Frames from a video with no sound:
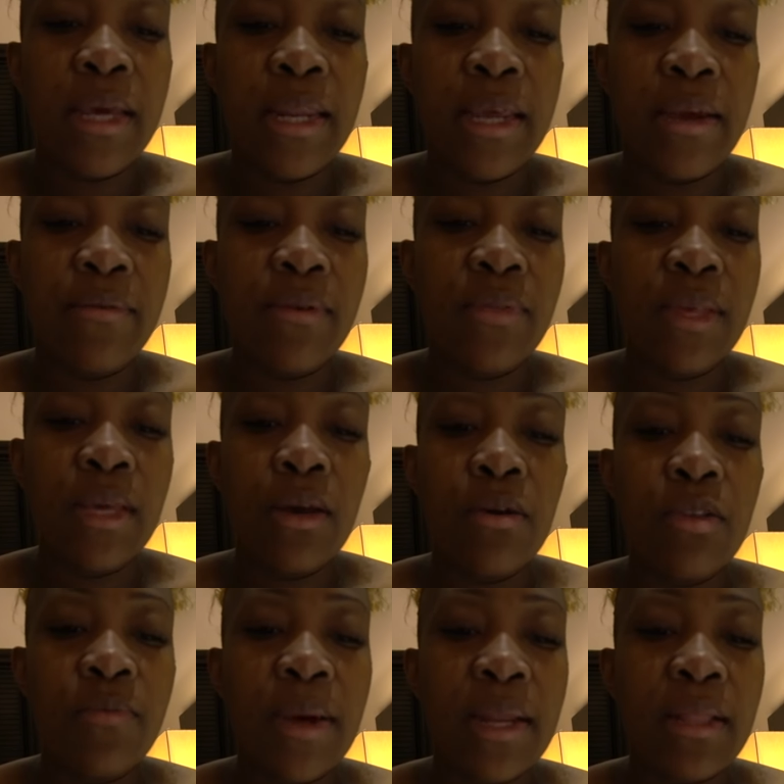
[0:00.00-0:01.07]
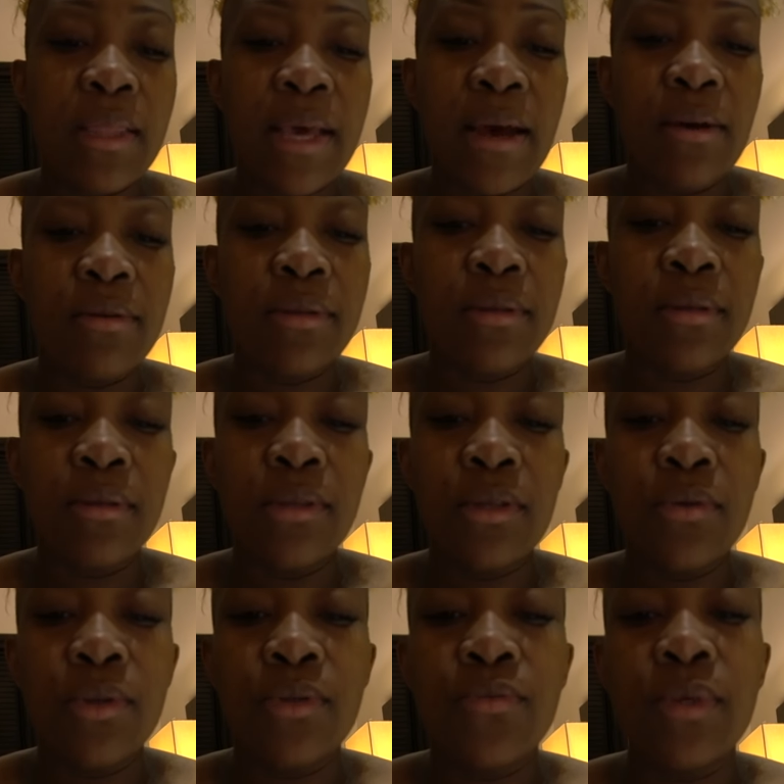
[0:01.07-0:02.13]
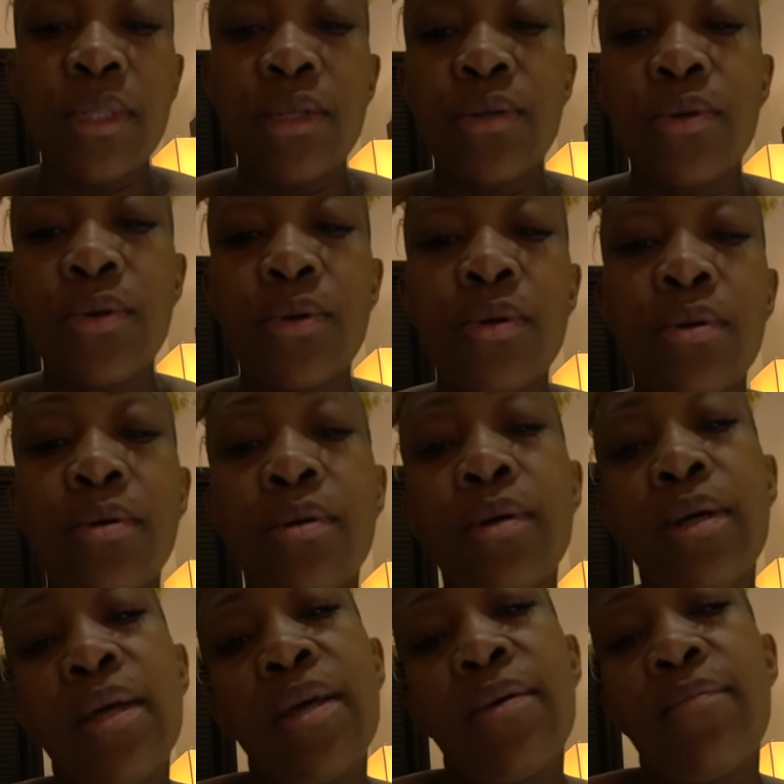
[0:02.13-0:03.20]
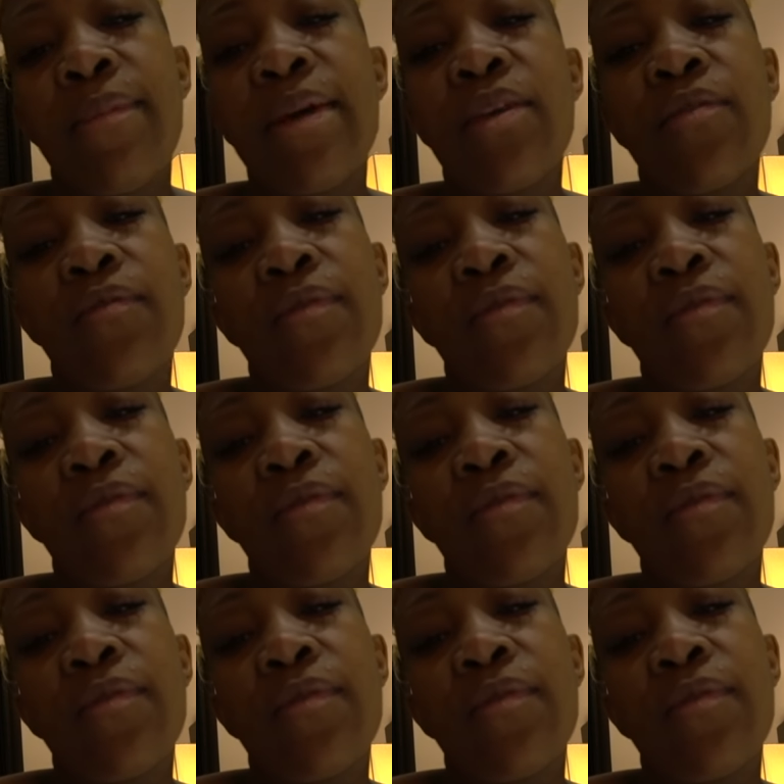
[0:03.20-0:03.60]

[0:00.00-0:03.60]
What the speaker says: everything goes by the thousands, so it's really cool. Make you